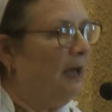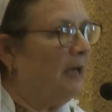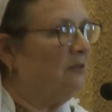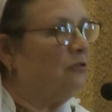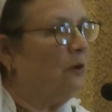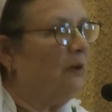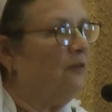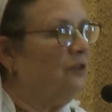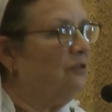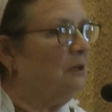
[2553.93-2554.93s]
And so
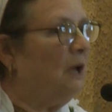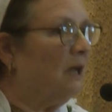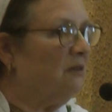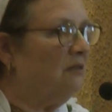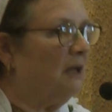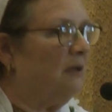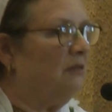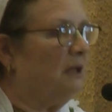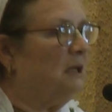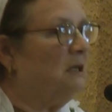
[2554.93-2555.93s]
if he's a
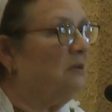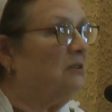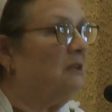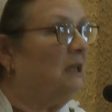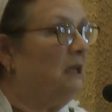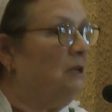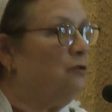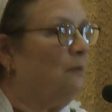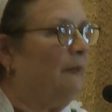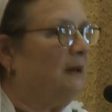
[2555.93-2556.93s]
nonsense and he doesn't
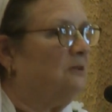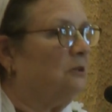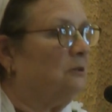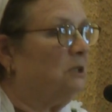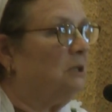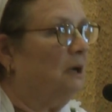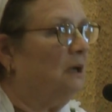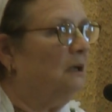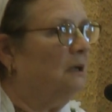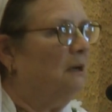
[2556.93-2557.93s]
lead you back to Krishna,